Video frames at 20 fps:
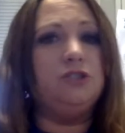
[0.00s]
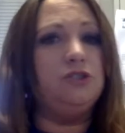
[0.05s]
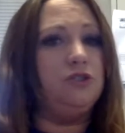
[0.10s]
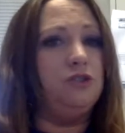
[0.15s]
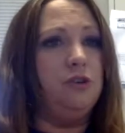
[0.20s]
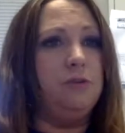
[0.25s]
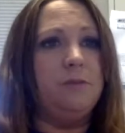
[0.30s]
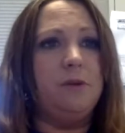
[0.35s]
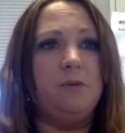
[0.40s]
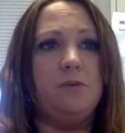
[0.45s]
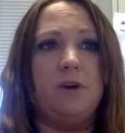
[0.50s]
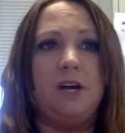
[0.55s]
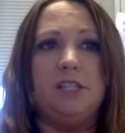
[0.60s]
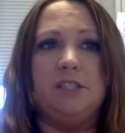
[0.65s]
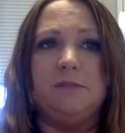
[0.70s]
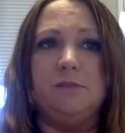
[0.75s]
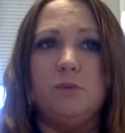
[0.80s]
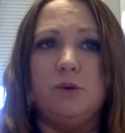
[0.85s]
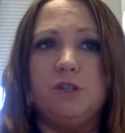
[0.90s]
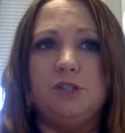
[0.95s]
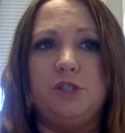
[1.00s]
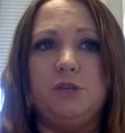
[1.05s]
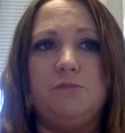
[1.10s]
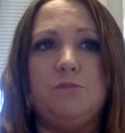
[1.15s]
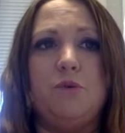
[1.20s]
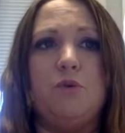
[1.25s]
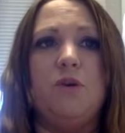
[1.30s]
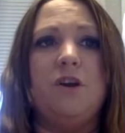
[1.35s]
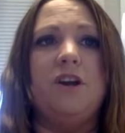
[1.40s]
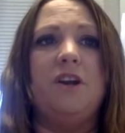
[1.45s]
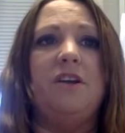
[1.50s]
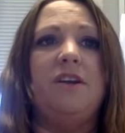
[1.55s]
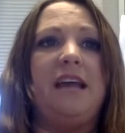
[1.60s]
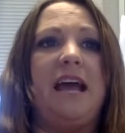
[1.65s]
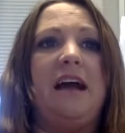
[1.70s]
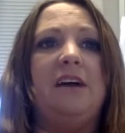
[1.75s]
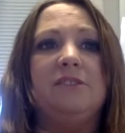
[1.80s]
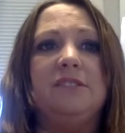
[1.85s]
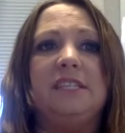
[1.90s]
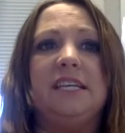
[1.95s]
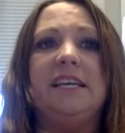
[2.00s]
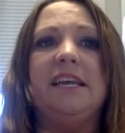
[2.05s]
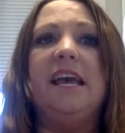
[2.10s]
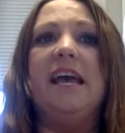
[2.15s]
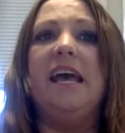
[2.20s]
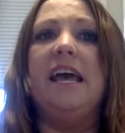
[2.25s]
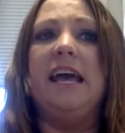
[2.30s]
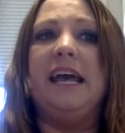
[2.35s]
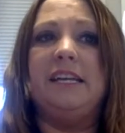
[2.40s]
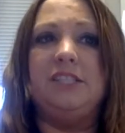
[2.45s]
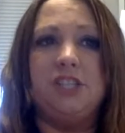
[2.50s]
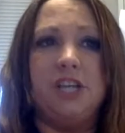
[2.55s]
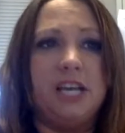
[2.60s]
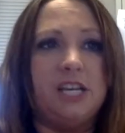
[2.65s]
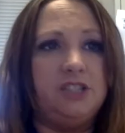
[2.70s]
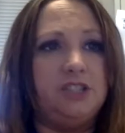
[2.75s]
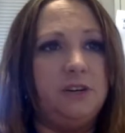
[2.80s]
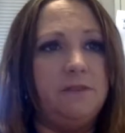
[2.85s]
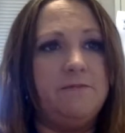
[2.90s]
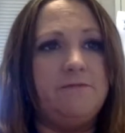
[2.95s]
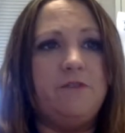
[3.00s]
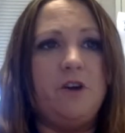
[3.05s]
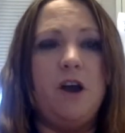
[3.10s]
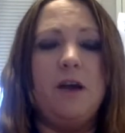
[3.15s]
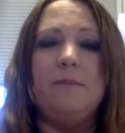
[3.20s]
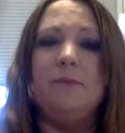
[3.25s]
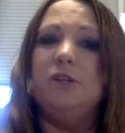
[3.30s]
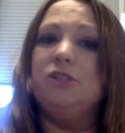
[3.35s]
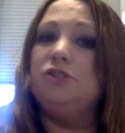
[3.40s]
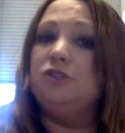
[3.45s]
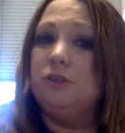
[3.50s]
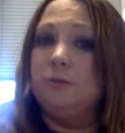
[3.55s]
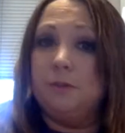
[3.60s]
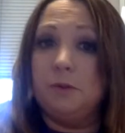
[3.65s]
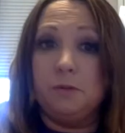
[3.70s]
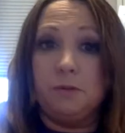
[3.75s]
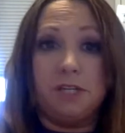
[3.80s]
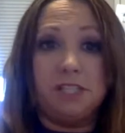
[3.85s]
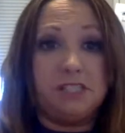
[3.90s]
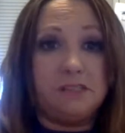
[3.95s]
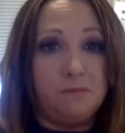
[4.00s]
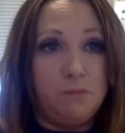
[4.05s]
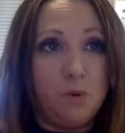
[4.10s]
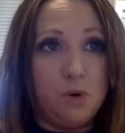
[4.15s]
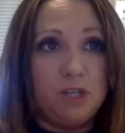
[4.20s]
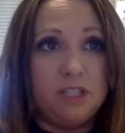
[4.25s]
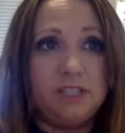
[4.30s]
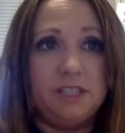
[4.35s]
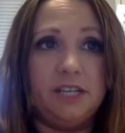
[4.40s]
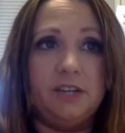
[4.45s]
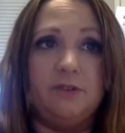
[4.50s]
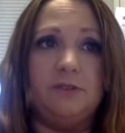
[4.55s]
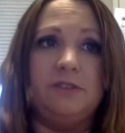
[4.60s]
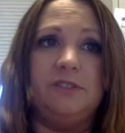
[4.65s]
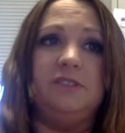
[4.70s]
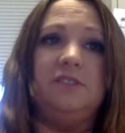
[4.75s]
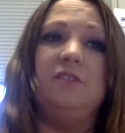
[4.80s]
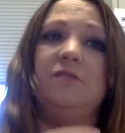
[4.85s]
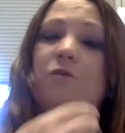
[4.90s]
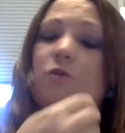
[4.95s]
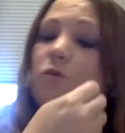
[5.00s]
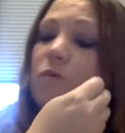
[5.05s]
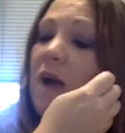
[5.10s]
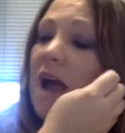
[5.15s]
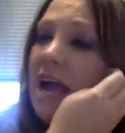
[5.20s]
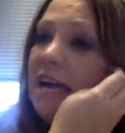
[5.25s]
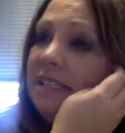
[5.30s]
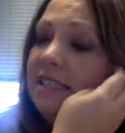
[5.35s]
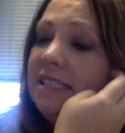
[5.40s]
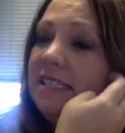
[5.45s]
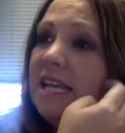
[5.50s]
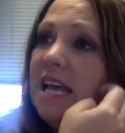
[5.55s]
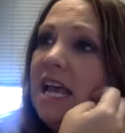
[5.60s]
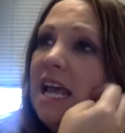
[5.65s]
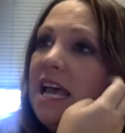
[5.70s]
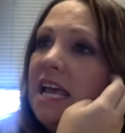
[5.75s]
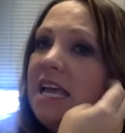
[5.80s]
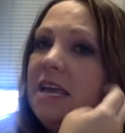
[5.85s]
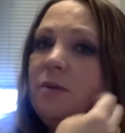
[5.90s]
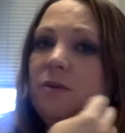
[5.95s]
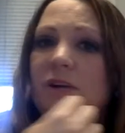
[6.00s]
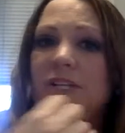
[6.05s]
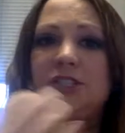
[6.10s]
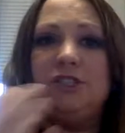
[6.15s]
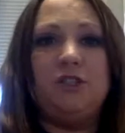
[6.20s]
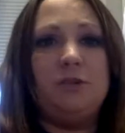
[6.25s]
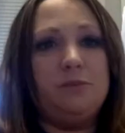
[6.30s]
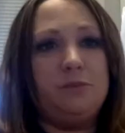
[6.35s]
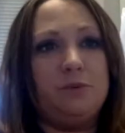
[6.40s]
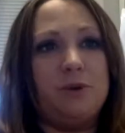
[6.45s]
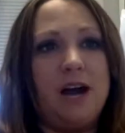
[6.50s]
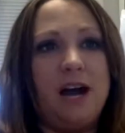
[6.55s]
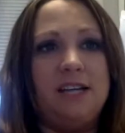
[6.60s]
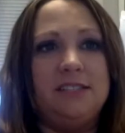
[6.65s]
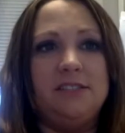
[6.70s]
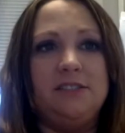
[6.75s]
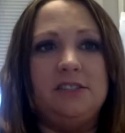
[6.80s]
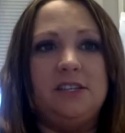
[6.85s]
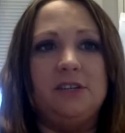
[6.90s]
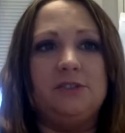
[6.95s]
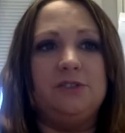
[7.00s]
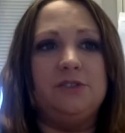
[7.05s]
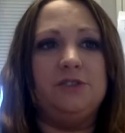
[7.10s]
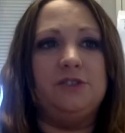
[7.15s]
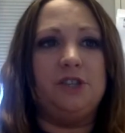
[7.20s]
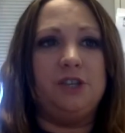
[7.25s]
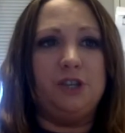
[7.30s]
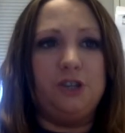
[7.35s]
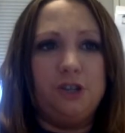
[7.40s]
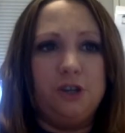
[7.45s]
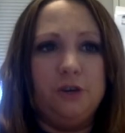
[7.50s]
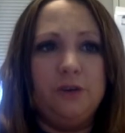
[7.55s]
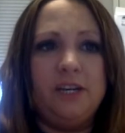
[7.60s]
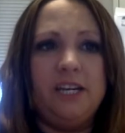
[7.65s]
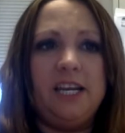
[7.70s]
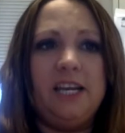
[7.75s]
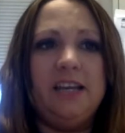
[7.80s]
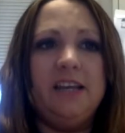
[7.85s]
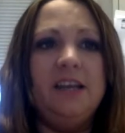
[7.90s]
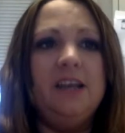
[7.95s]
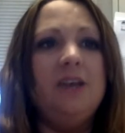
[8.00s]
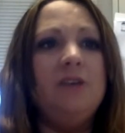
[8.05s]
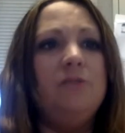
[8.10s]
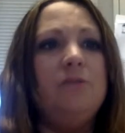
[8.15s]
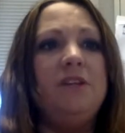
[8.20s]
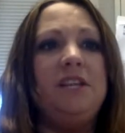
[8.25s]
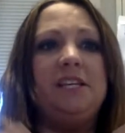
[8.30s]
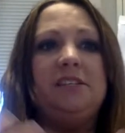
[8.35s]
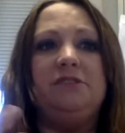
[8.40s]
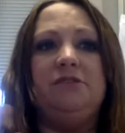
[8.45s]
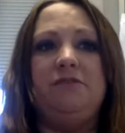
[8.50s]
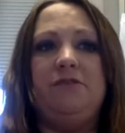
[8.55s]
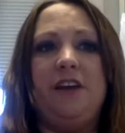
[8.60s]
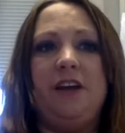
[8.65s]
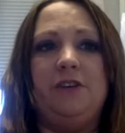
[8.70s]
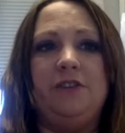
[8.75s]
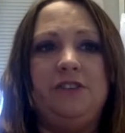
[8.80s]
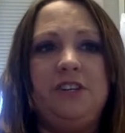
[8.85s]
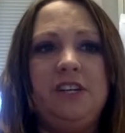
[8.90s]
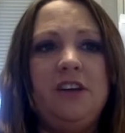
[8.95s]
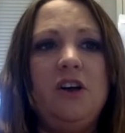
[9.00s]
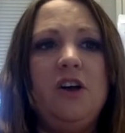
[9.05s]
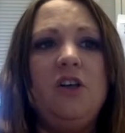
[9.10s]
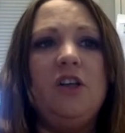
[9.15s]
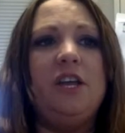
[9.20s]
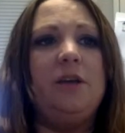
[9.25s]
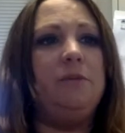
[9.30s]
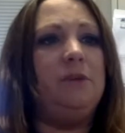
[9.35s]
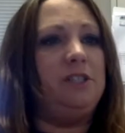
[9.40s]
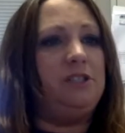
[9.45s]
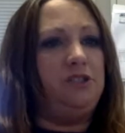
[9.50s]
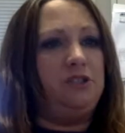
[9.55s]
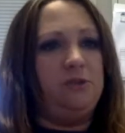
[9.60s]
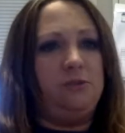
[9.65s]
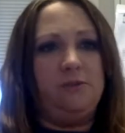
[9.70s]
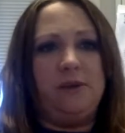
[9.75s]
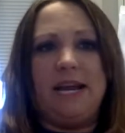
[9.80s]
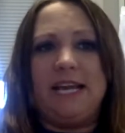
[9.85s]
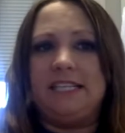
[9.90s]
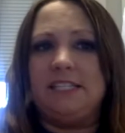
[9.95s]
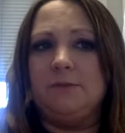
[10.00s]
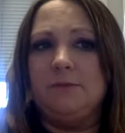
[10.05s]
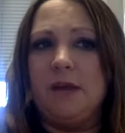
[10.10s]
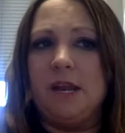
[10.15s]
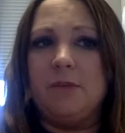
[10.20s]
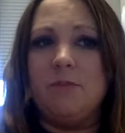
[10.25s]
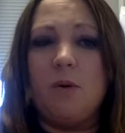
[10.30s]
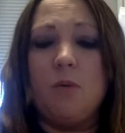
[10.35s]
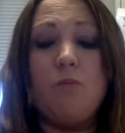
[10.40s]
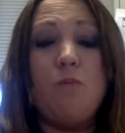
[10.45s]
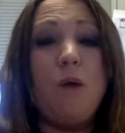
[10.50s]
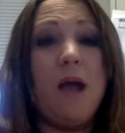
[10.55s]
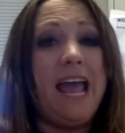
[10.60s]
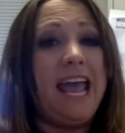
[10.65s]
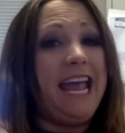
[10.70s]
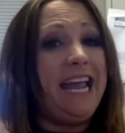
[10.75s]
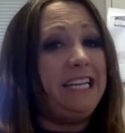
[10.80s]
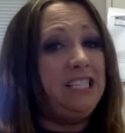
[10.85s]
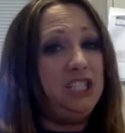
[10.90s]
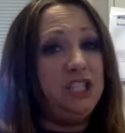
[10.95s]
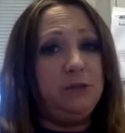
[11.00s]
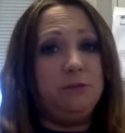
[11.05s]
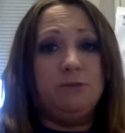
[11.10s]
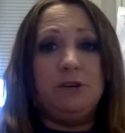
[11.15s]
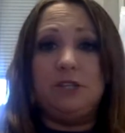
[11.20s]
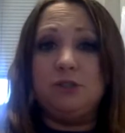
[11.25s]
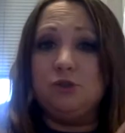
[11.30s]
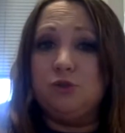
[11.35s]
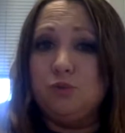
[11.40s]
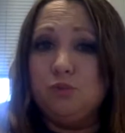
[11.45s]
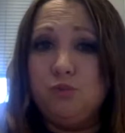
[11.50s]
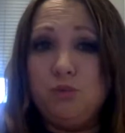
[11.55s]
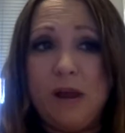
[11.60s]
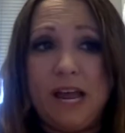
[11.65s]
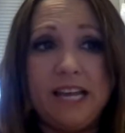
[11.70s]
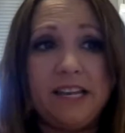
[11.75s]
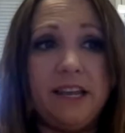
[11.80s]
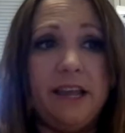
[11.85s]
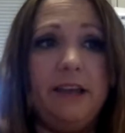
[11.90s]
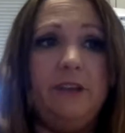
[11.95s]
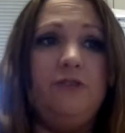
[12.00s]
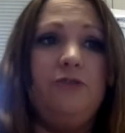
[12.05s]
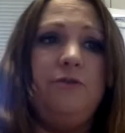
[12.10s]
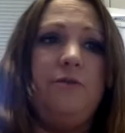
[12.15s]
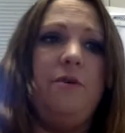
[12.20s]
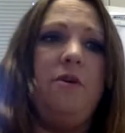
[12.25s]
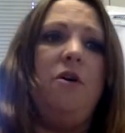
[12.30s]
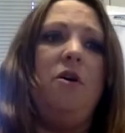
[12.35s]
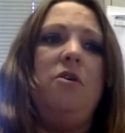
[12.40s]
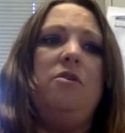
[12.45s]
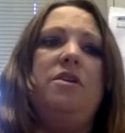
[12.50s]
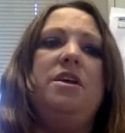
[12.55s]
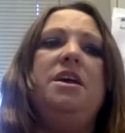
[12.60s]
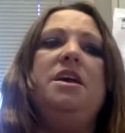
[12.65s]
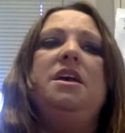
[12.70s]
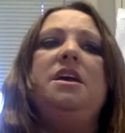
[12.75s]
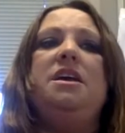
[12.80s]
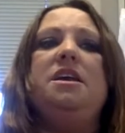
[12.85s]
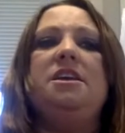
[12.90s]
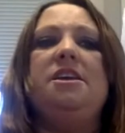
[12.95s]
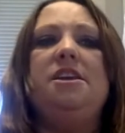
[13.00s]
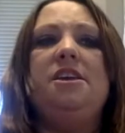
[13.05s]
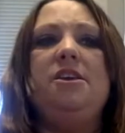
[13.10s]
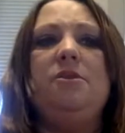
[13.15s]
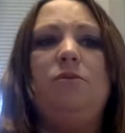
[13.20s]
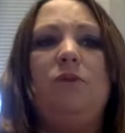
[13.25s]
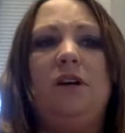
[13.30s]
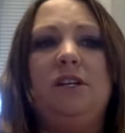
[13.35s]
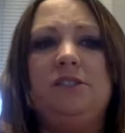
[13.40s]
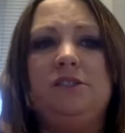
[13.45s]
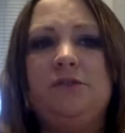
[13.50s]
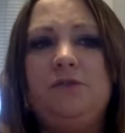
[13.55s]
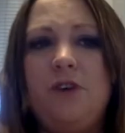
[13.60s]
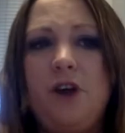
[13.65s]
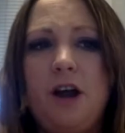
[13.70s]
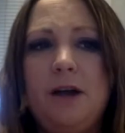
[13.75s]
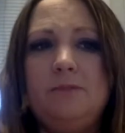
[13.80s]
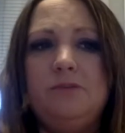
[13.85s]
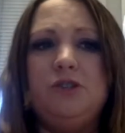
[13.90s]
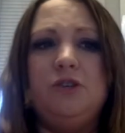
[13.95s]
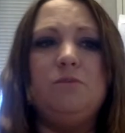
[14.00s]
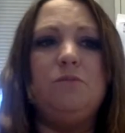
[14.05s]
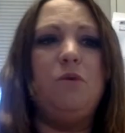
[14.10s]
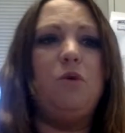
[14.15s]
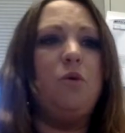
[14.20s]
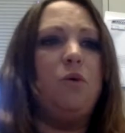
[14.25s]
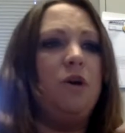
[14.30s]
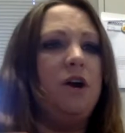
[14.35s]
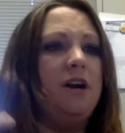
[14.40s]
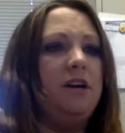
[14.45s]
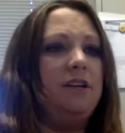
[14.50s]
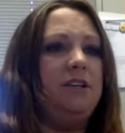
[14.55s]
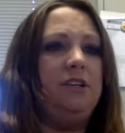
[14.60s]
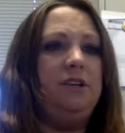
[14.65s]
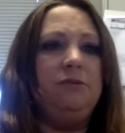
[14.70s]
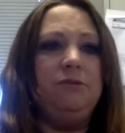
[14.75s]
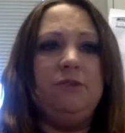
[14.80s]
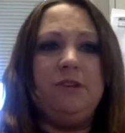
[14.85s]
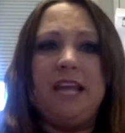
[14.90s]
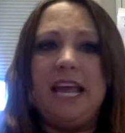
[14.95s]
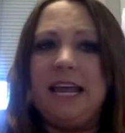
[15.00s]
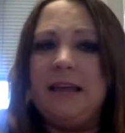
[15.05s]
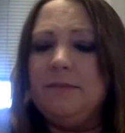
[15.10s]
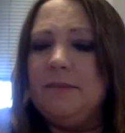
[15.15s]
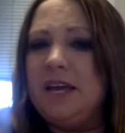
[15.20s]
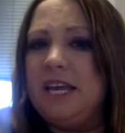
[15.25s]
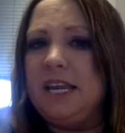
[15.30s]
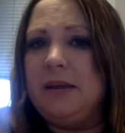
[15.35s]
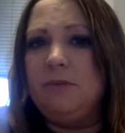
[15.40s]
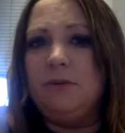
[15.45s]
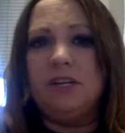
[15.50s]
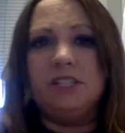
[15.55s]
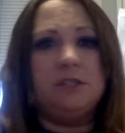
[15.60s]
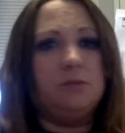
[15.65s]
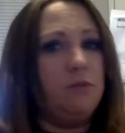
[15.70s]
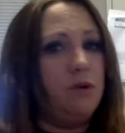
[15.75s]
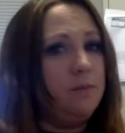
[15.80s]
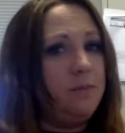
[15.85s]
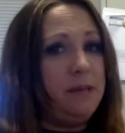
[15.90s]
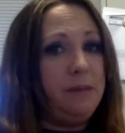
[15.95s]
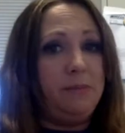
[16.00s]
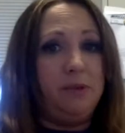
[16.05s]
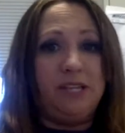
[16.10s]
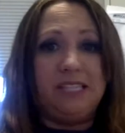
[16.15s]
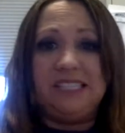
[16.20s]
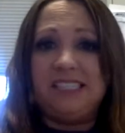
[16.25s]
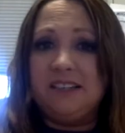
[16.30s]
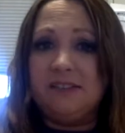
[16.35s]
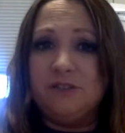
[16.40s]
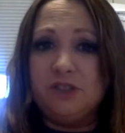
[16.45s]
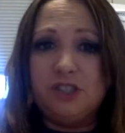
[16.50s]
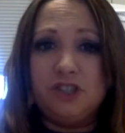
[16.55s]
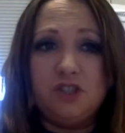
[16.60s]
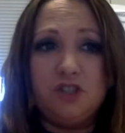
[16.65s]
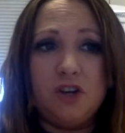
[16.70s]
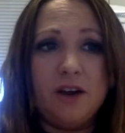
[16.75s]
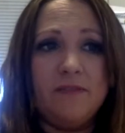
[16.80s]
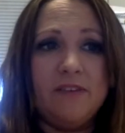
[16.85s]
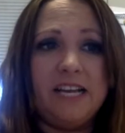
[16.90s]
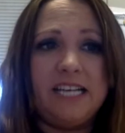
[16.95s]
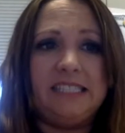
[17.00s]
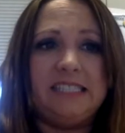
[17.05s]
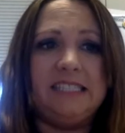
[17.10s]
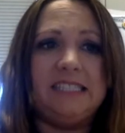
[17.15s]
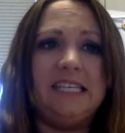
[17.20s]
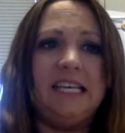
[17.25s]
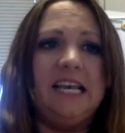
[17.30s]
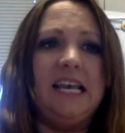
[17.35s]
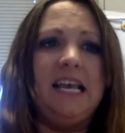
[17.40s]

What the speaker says: Truman wants more support on housing, education, and farmers. Truman wants more civil rights. He wants to broaden Social Security with his fair deal. He wants to raise minimum wage. He wants rent control. He wants farm support. You name it. He wants more people in civil service.